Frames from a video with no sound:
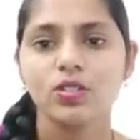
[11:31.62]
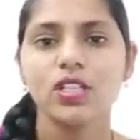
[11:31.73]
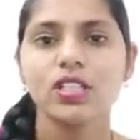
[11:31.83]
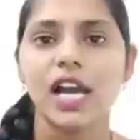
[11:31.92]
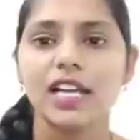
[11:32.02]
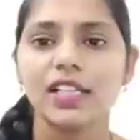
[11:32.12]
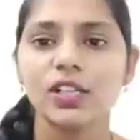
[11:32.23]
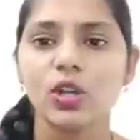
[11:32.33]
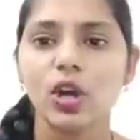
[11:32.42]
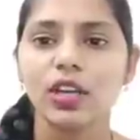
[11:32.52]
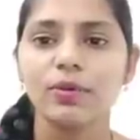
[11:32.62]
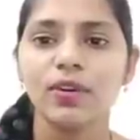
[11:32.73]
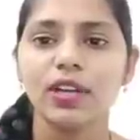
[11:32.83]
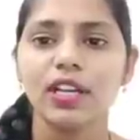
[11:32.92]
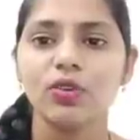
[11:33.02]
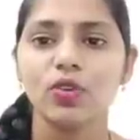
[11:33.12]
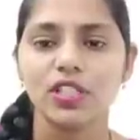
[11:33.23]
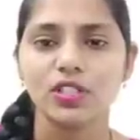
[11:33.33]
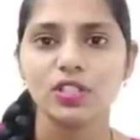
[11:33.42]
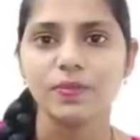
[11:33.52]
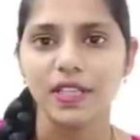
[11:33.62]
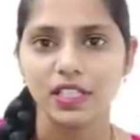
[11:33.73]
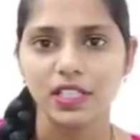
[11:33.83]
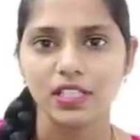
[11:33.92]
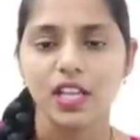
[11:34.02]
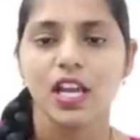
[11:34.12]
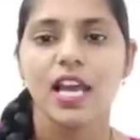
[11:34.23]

so this article talking about invasive species